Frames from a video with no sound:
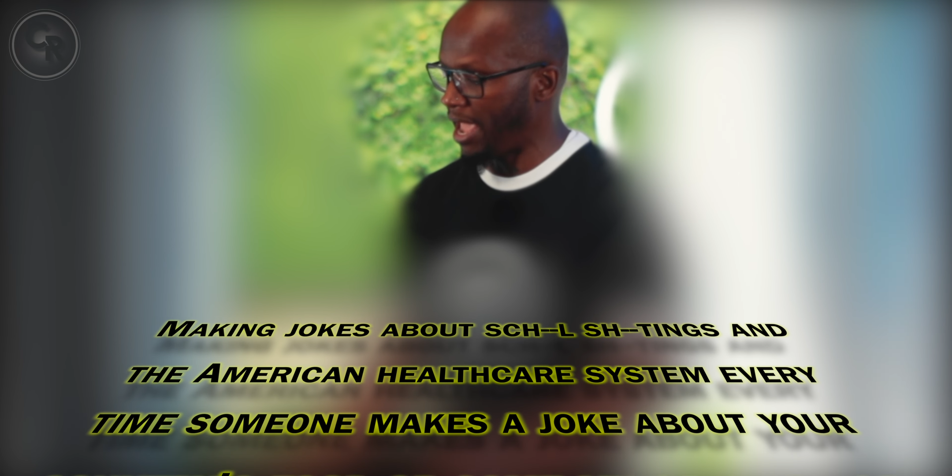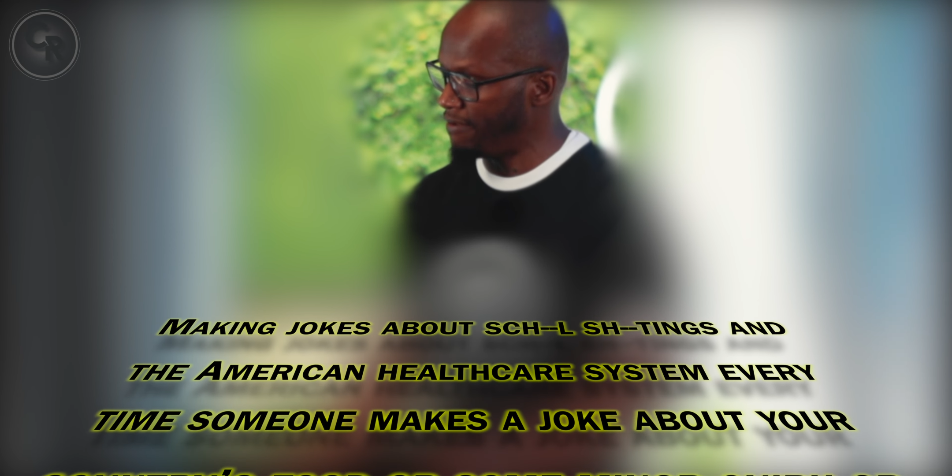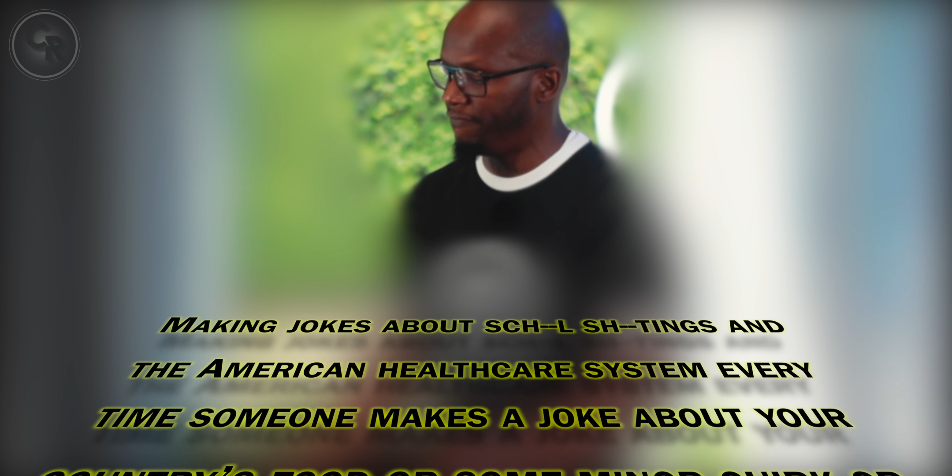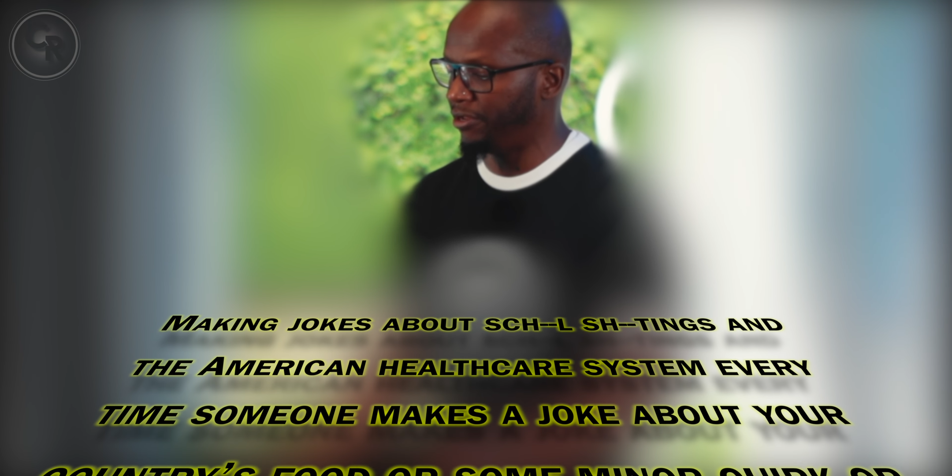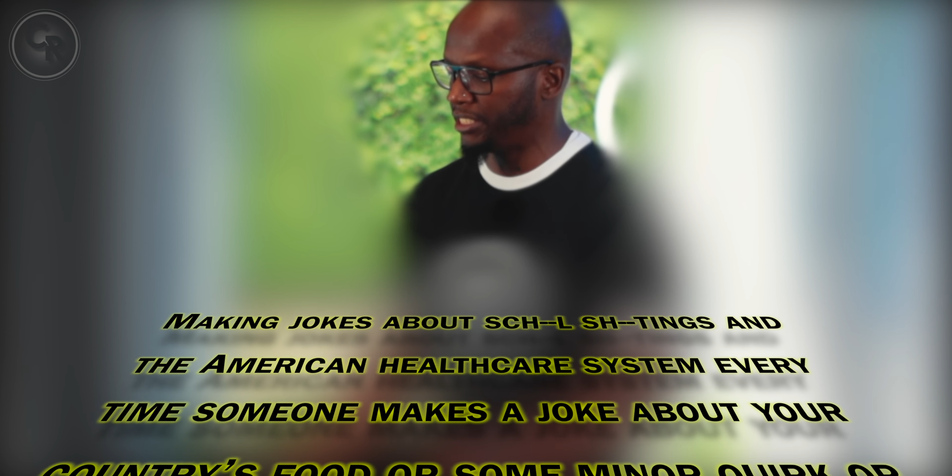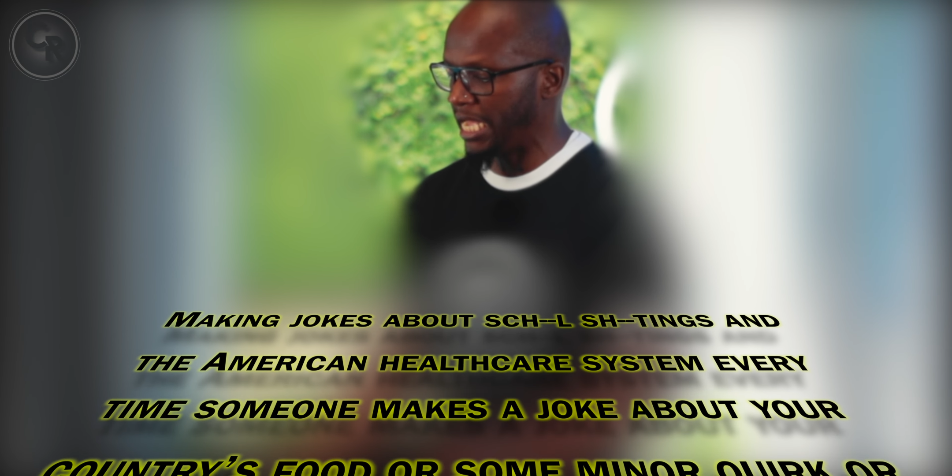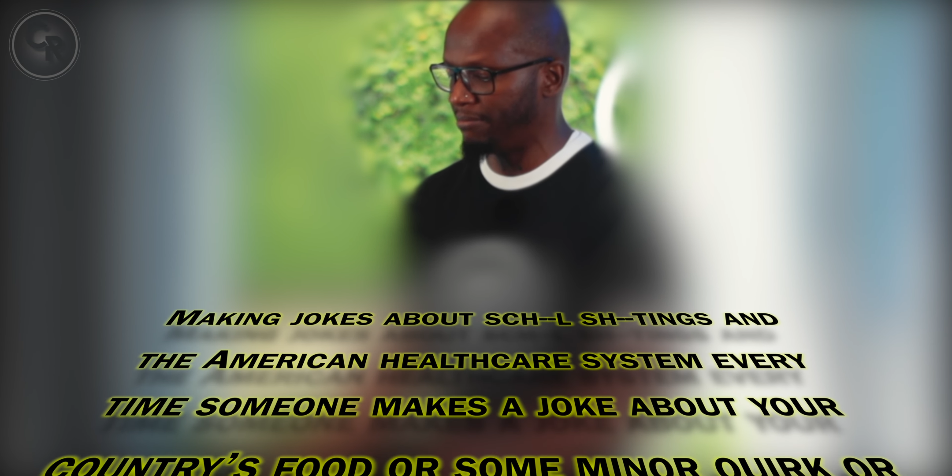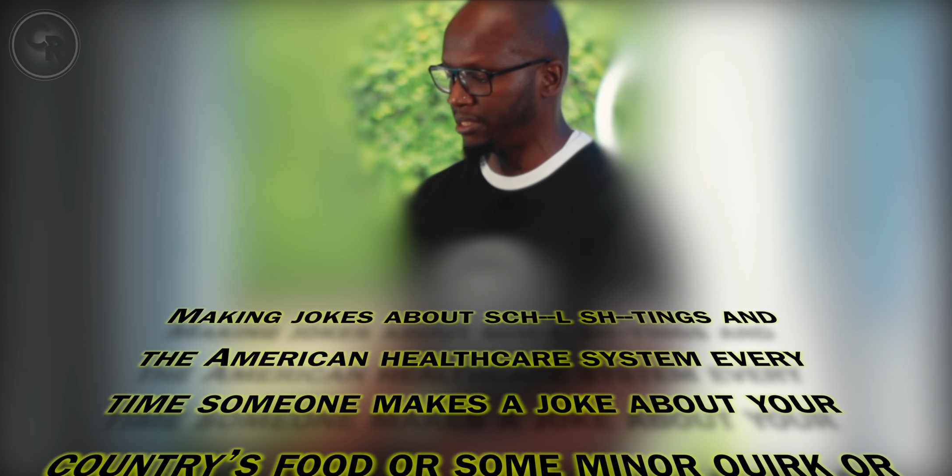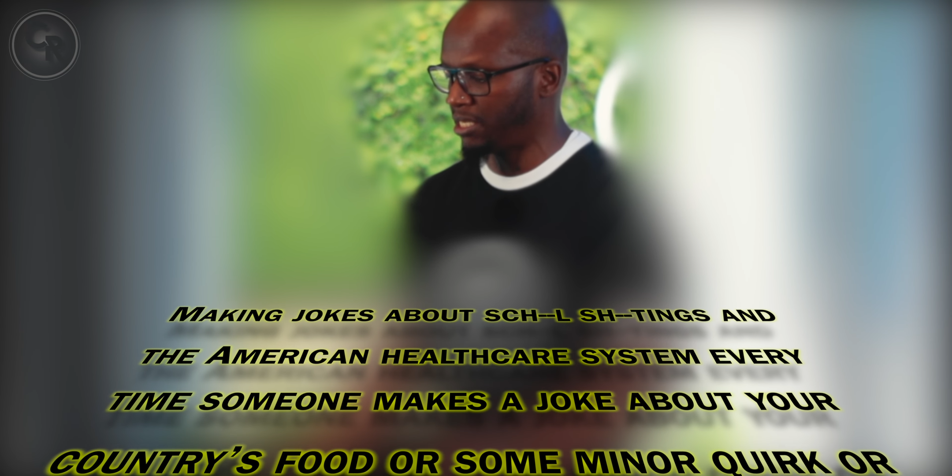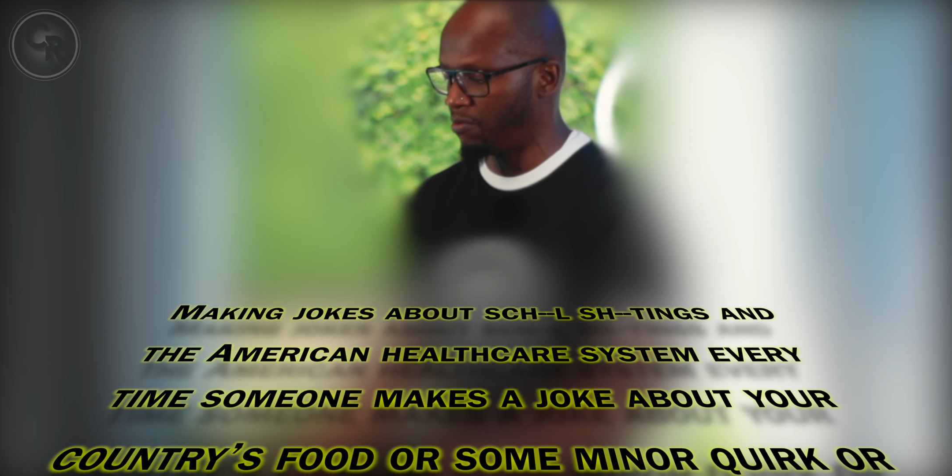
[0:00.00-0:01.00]
every
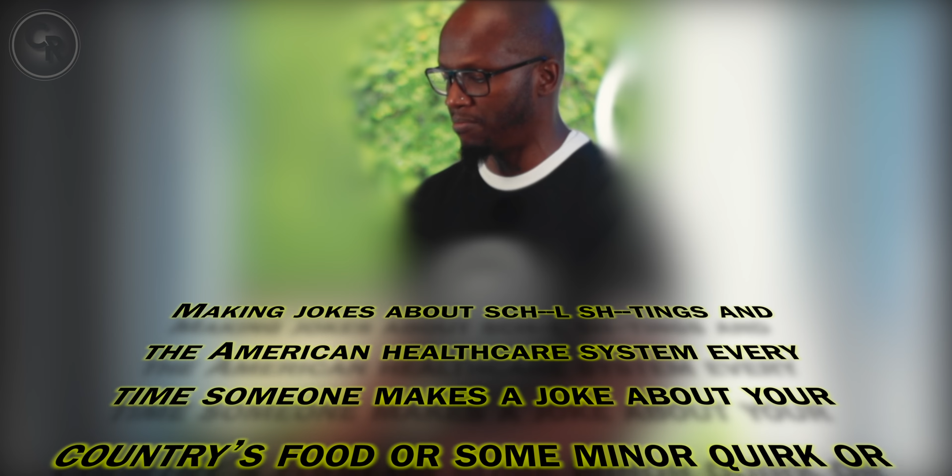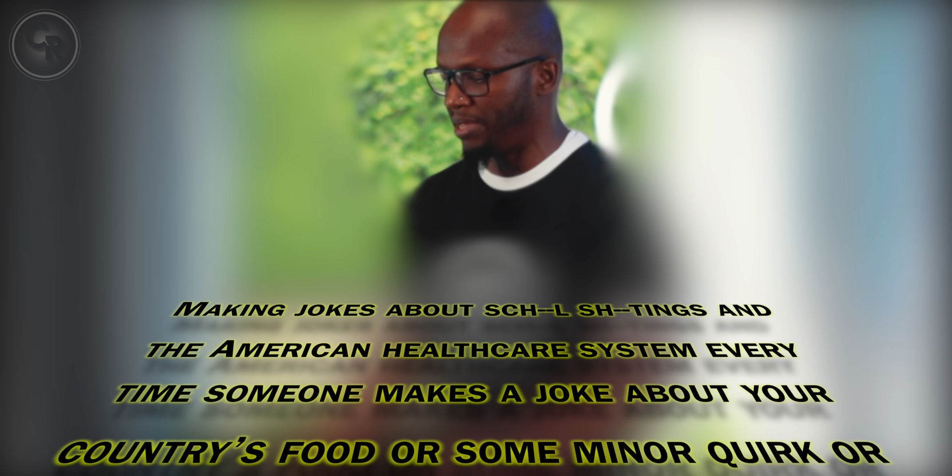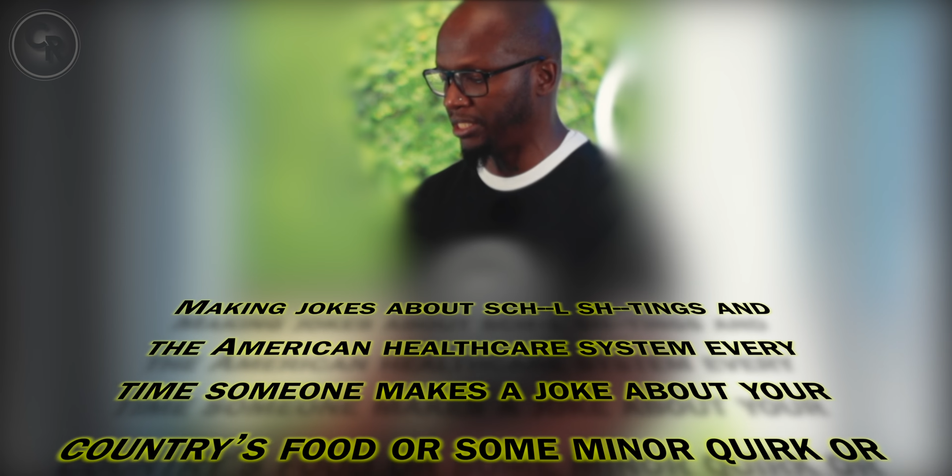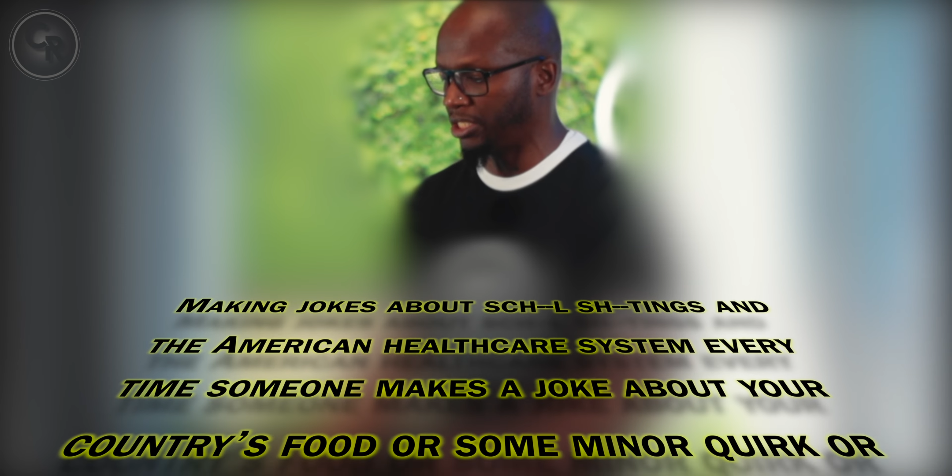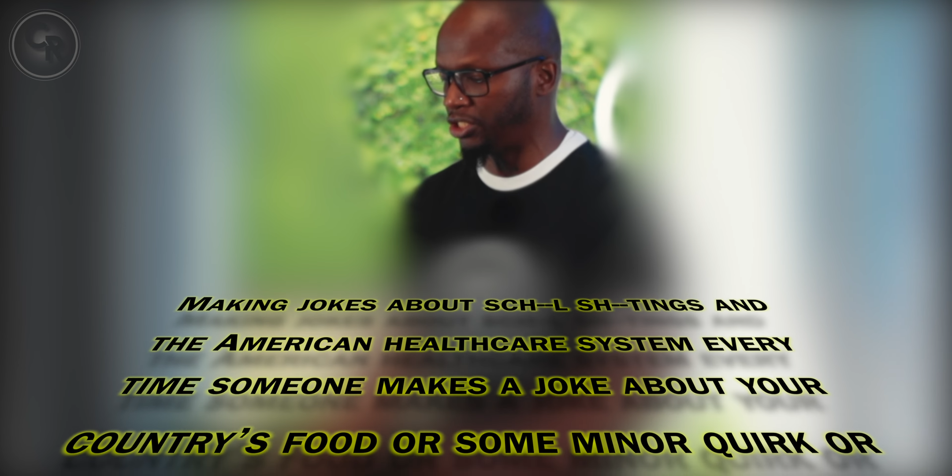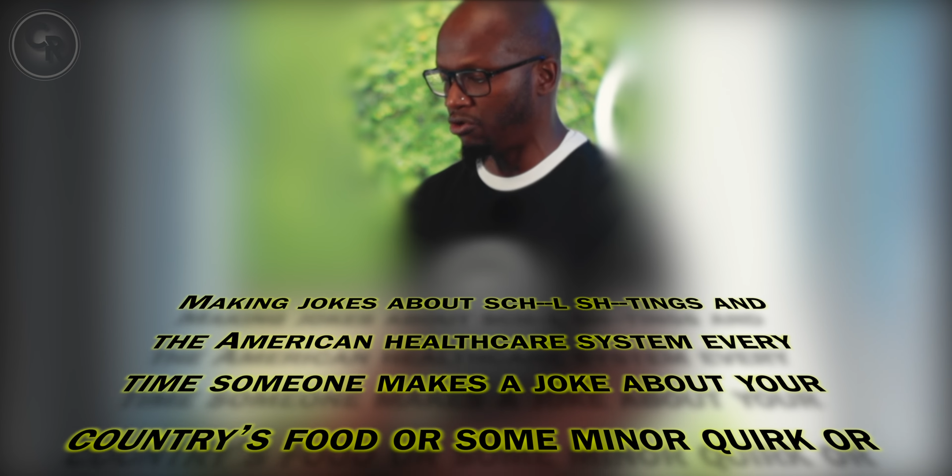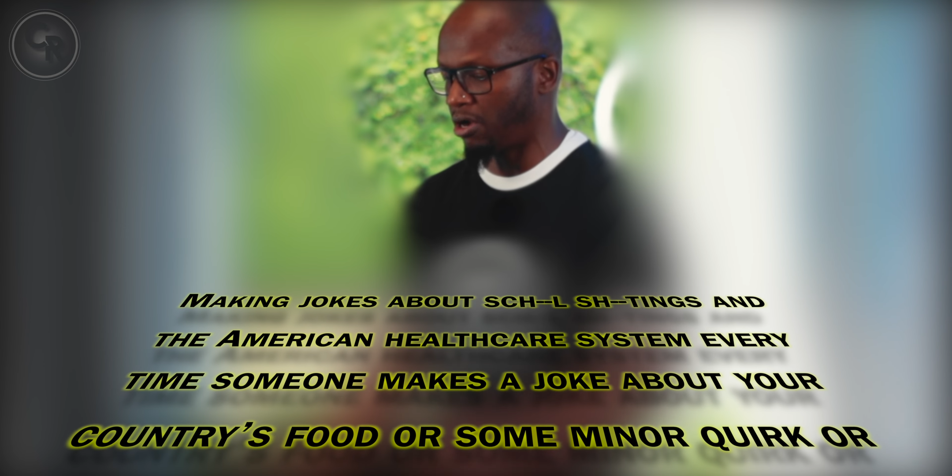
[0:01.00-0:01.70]
time someone makes a joke